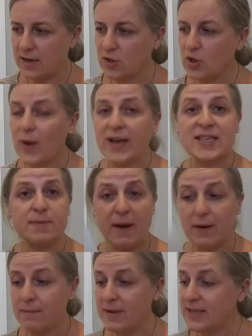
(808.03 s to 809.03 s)
you know,
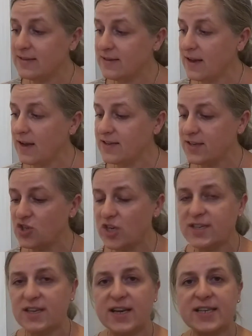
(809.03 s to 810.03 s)
experiments, suggested